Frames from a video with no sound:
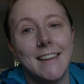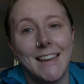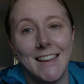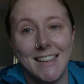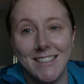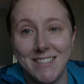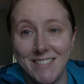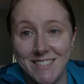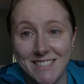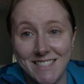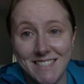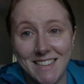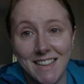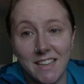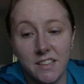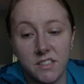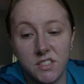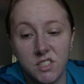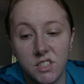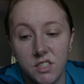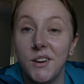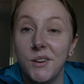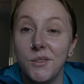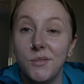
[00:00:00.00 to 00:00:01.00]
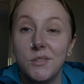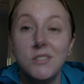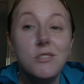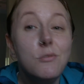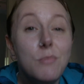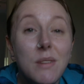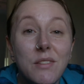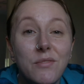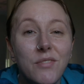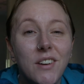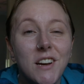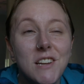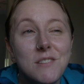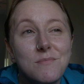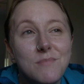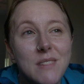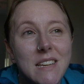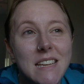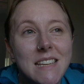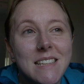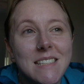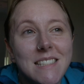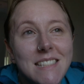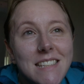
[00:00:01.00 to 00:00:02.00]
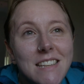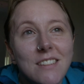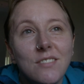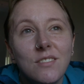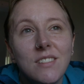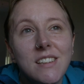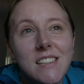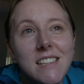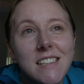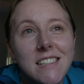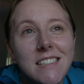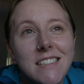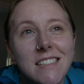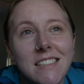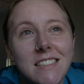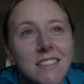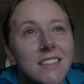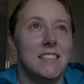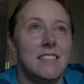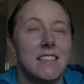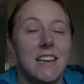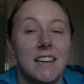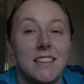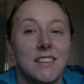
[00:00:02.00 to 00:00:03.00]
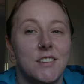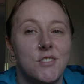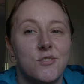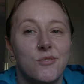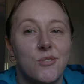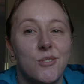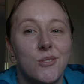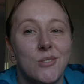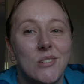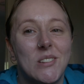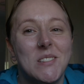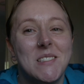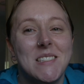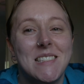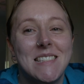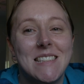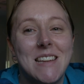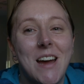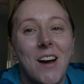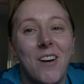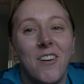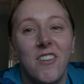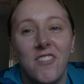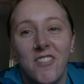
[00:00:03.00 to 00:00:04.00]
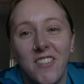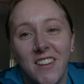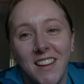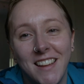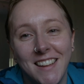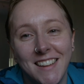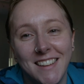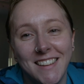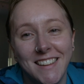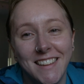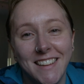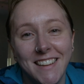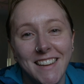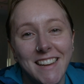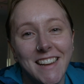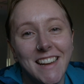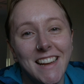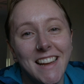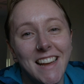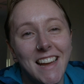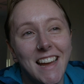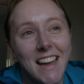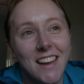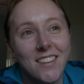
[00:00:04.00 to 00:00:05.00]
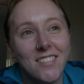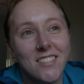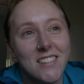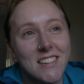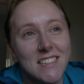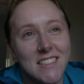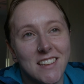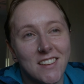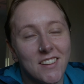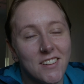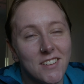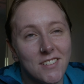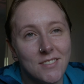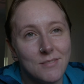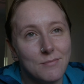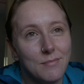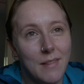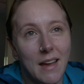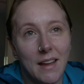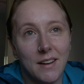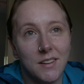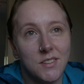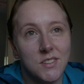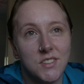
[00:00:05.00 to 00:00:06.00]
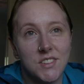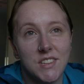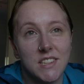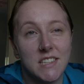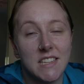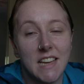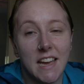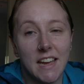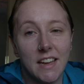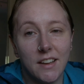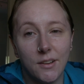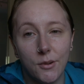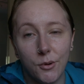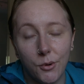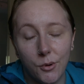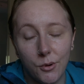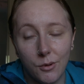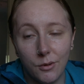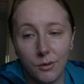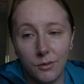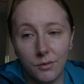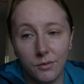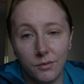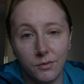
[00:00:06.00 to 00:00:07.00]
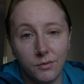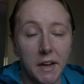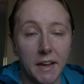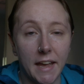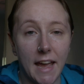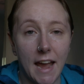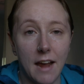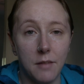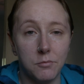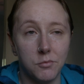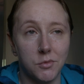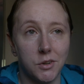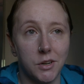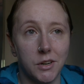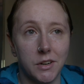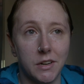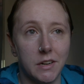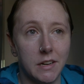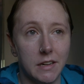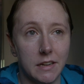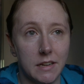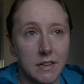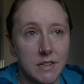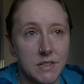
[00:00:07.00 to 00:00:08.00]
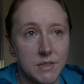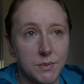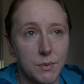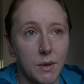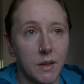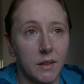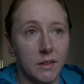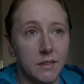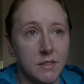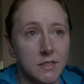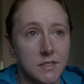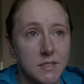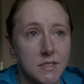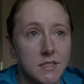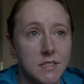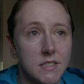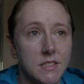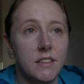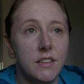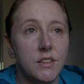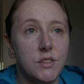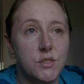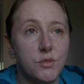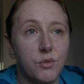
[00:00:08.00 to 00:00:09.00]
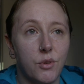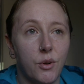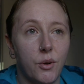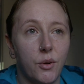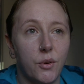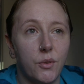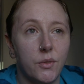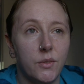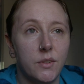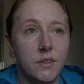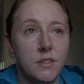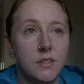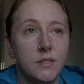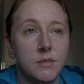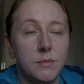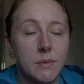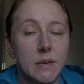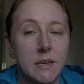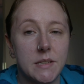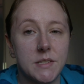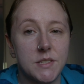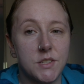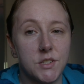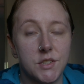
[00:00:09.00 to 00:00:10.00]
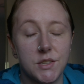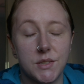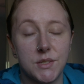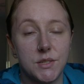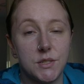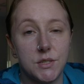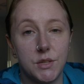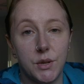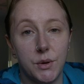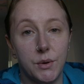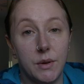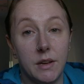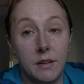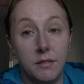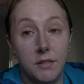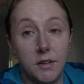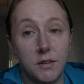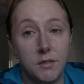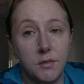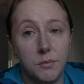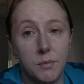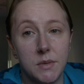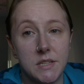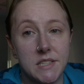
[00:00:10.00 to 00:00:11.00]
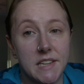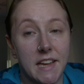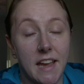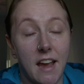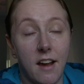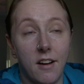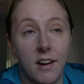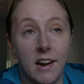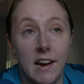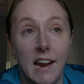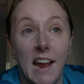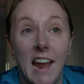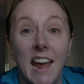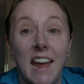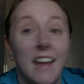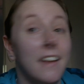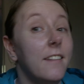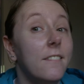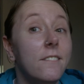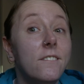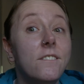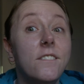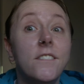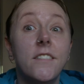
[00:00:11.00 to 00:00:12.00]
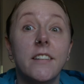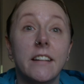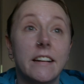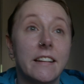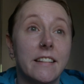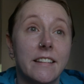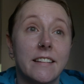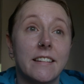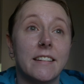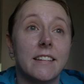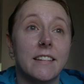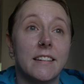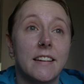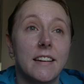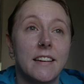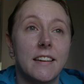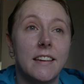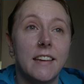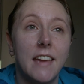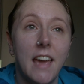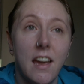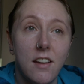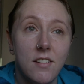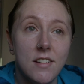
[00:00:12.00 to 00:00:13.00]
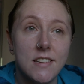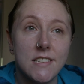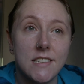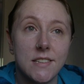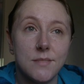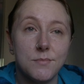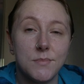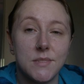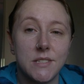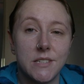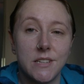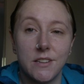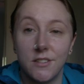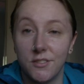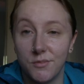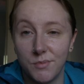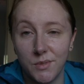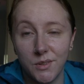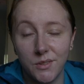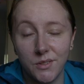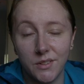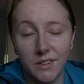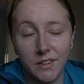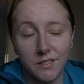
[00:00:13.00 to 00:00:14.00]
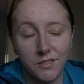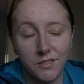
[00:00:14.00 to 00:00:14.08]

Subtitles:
instead, which will be fun because then we can take the drone and stuff. Whereas I couldn't manage to take all of our camera as well as the drone because it's just too heavy for me to carry everything. I can carry some stuff but not